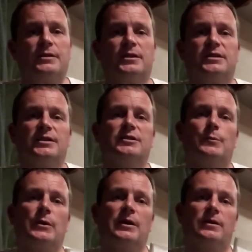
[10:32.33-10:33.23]
The tins
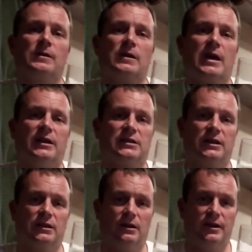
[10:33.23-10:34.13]
of beer that you're
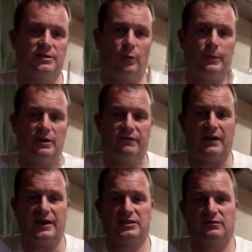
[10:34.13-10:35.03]
getting in the Lidl Beer
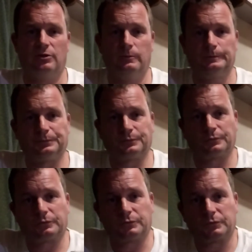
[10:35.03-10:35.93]
Festival
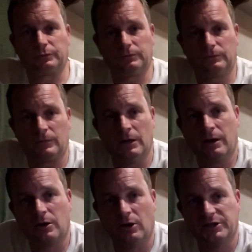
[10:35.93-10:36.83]

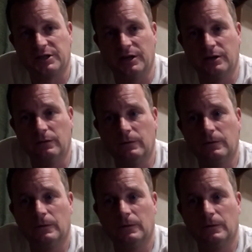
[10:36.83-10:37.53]
are costing